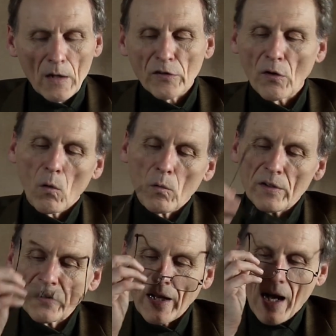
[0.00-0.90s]
So
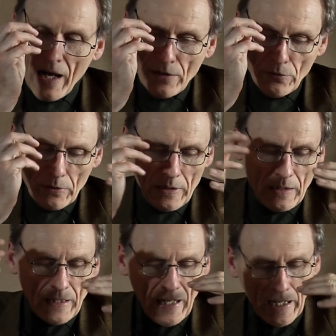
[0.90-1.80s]

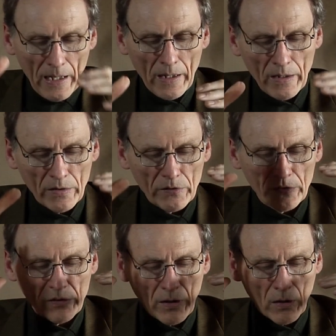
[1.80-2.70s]
psychiatry has